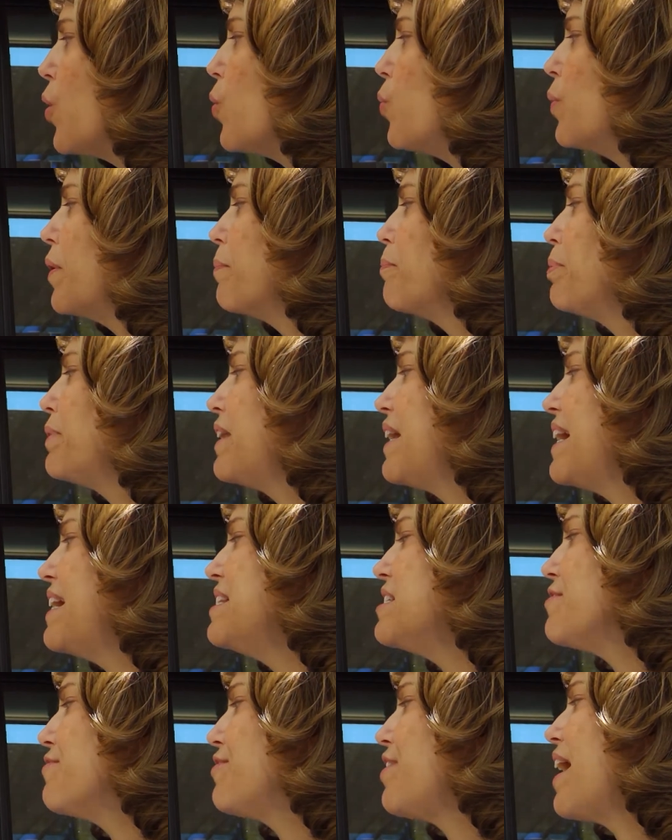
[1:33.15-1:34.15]
When
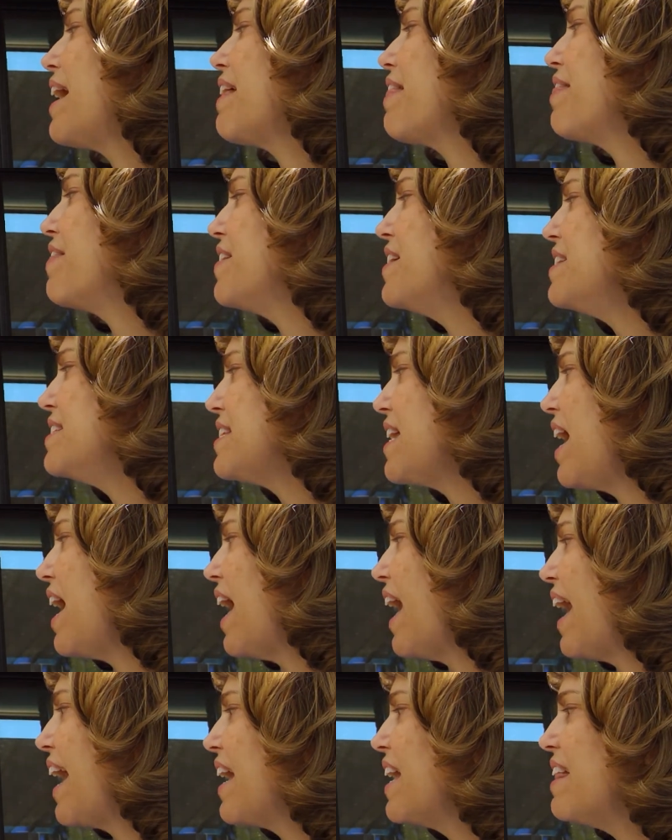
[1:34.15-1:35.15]
planes fly this
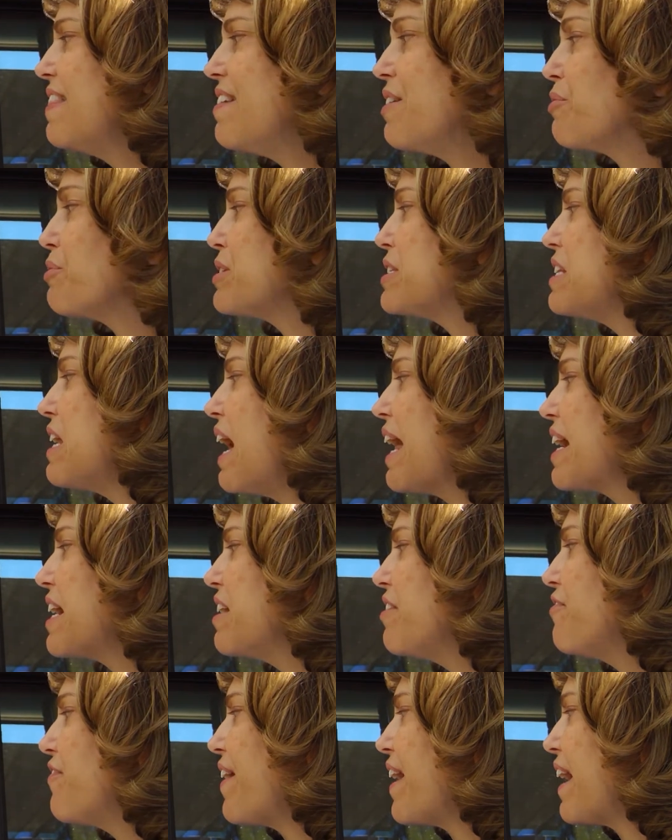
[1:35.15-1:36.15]
high, there is not
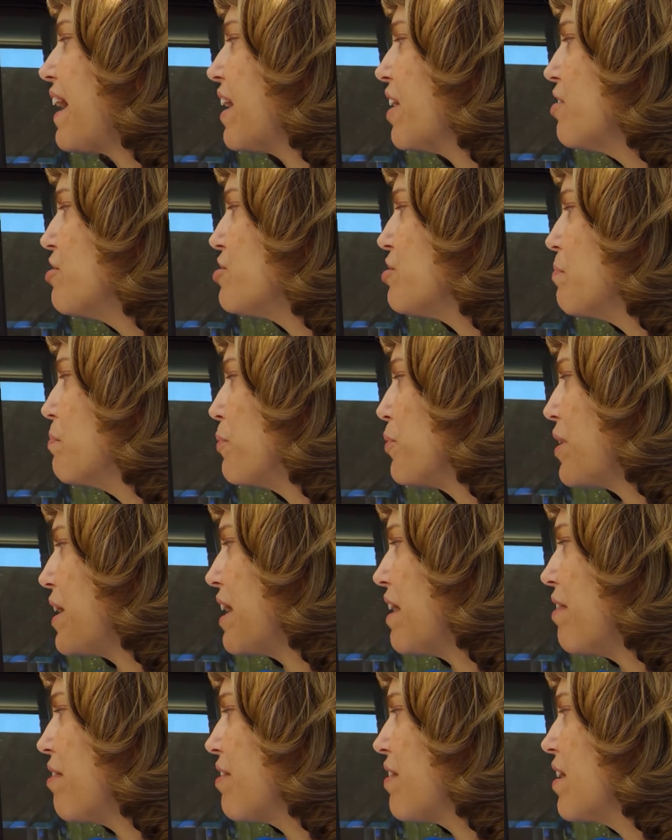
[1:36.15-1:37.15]
enough air to
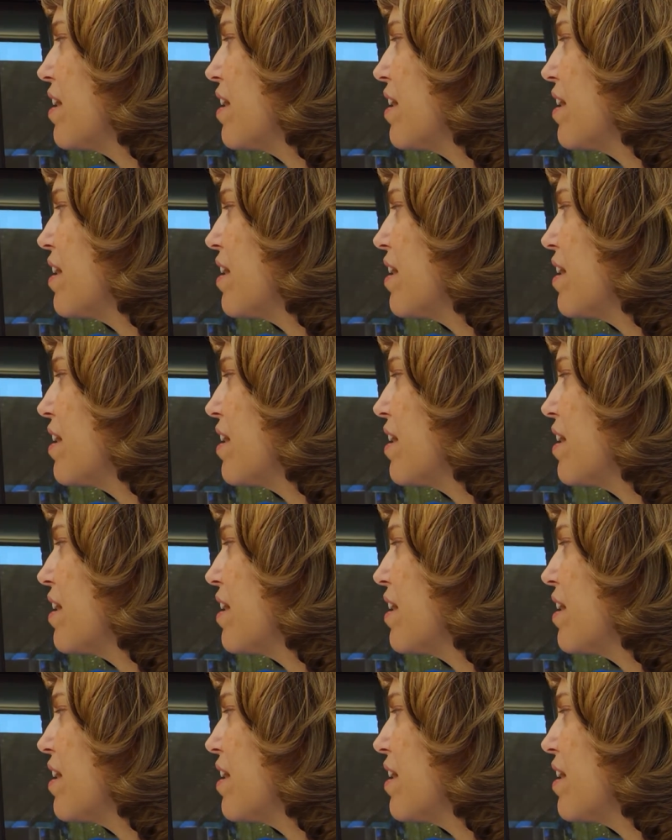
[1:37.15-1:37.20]
breathe.